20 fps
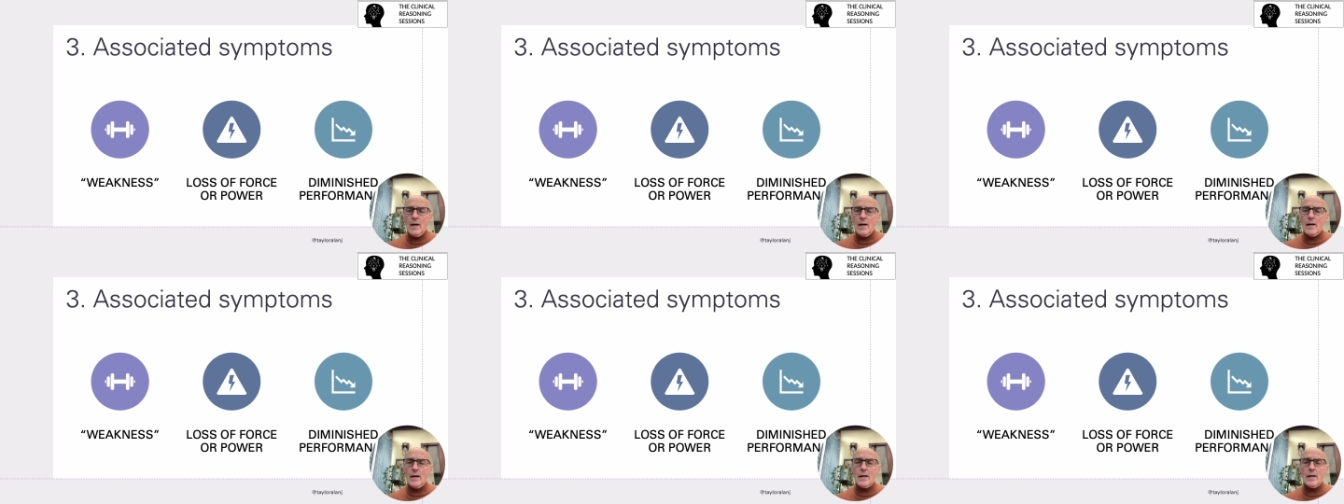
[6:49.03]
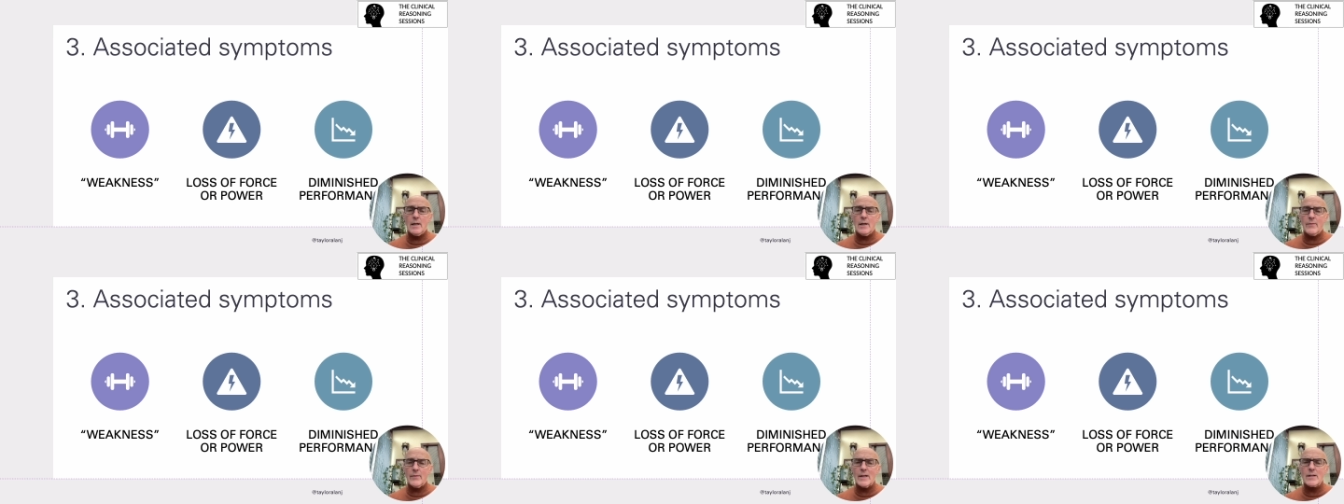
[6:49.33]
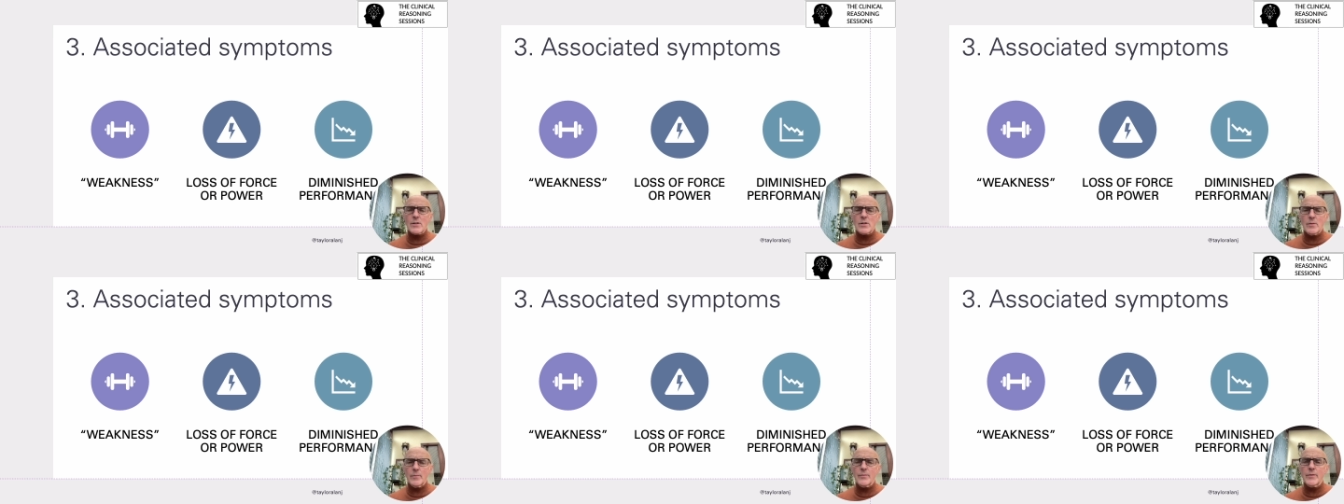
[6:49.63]
Uh, and
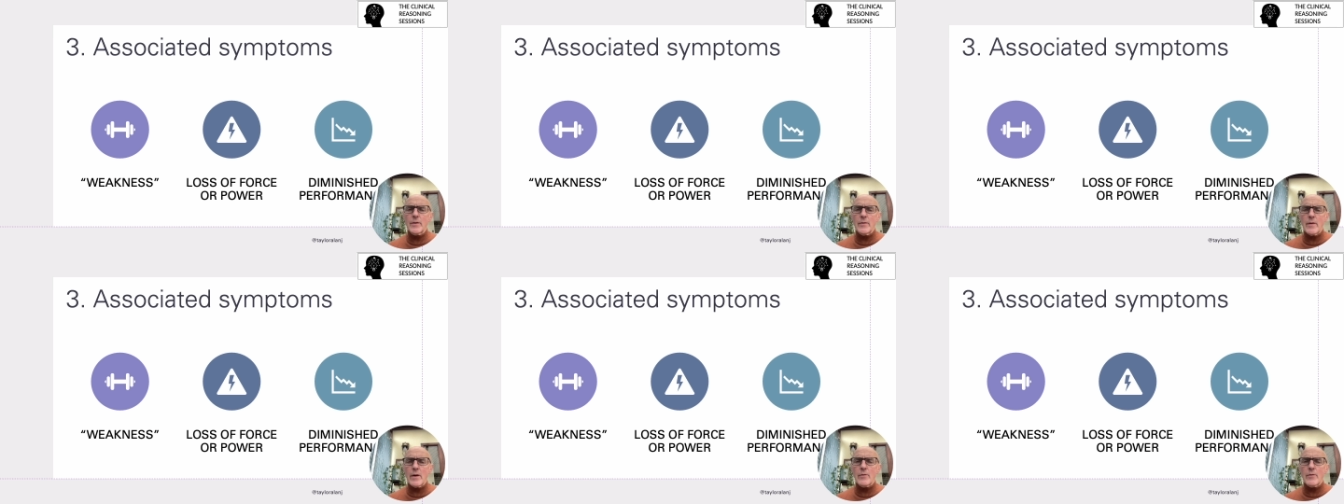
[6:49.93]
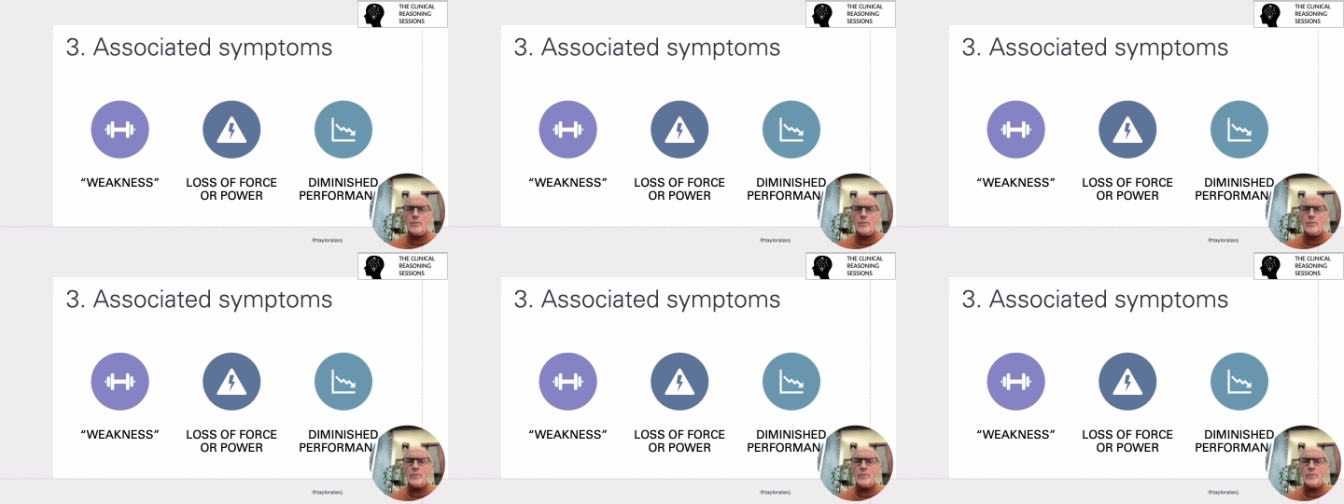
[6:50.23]
that's something they're